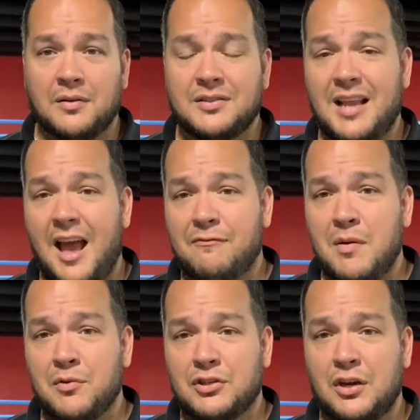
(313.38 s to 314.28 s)
staff
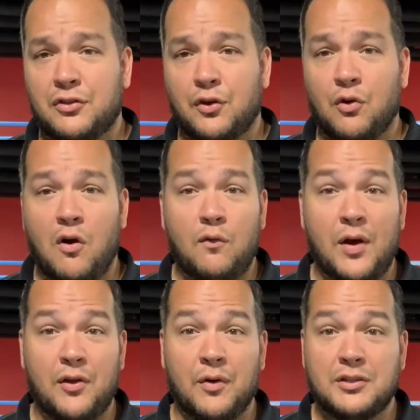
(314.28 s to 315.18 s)
members here at The Grove,
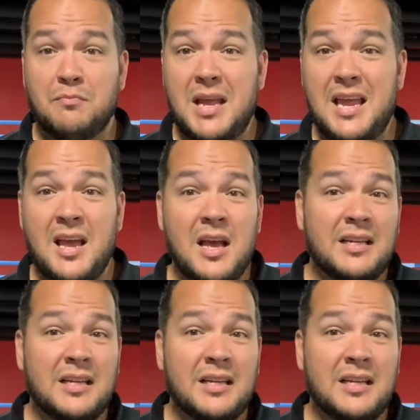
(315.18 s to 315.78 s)
whether it's me,